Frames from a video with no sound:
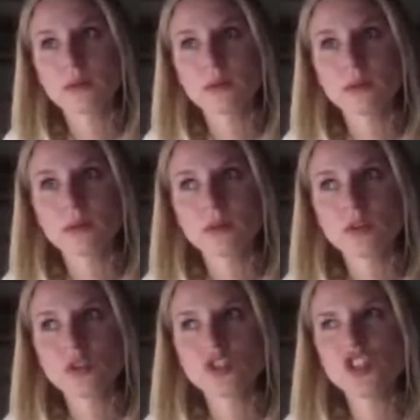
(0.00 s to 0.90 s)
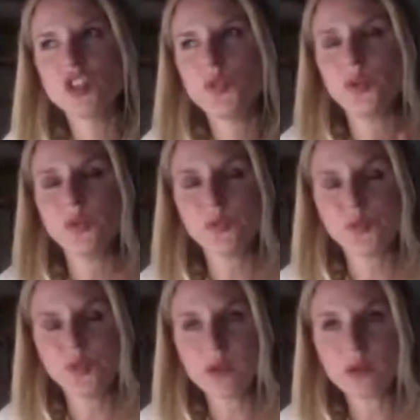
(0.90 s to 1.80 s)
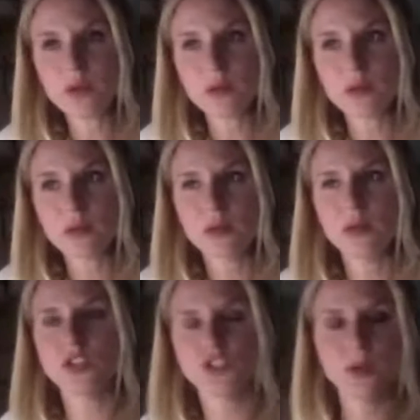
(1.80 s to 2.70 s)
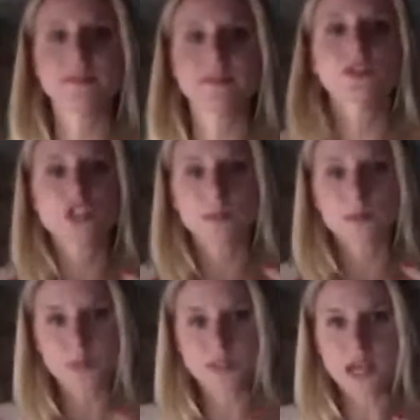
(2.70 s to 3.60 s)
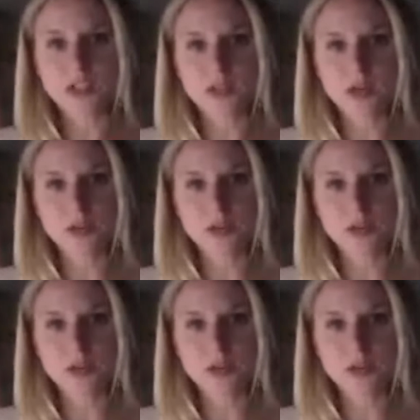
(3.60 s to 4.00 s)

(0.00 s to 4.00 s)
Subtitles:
Do you feel fear? Do you have this chip of protection on your shoulder?